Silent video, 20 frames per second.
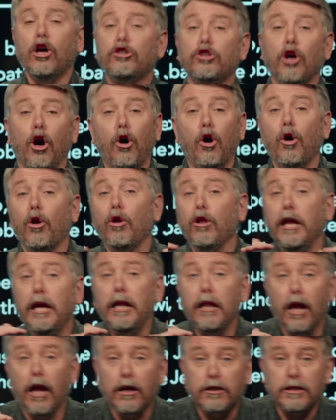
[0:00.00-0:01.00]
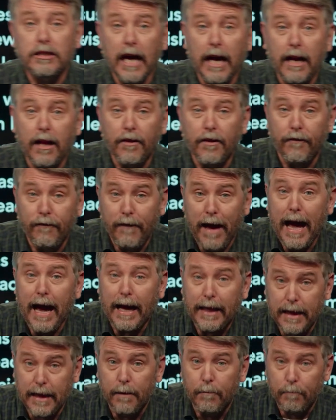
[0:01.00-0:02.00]
Totally lost sight of the
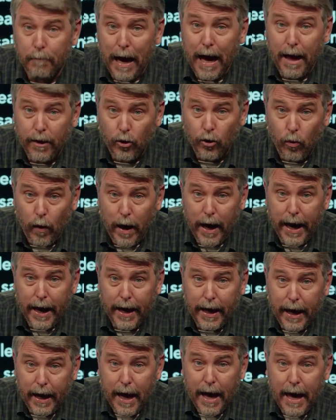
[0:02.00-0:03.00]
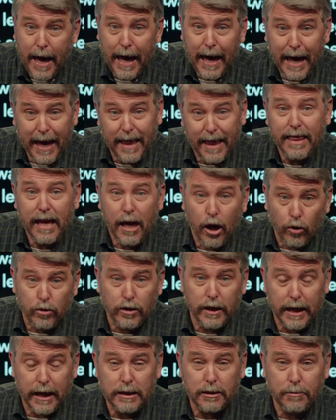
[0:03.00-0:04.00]
fact that, by the way, in the
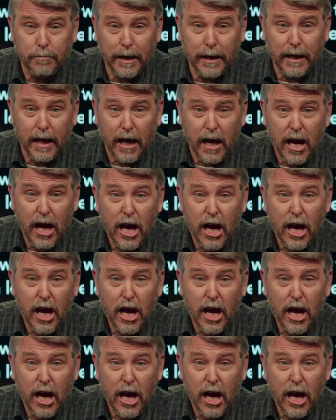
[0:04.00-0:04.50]
Old Testament,